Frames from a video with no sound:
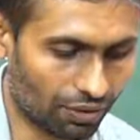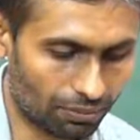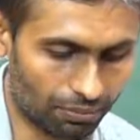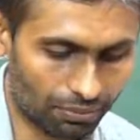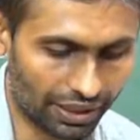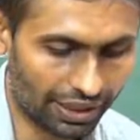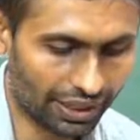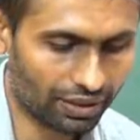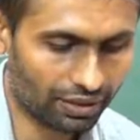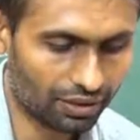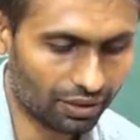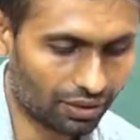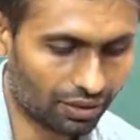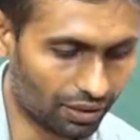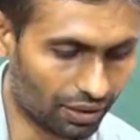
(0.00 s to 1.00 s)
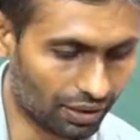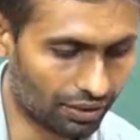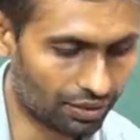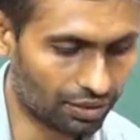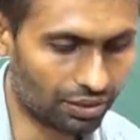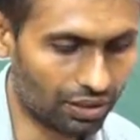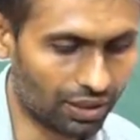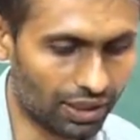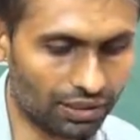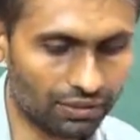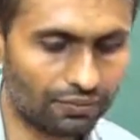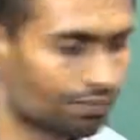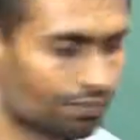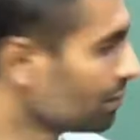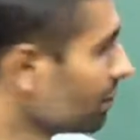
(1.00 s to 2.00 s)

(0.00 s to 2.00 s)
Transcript: from director, yes, done.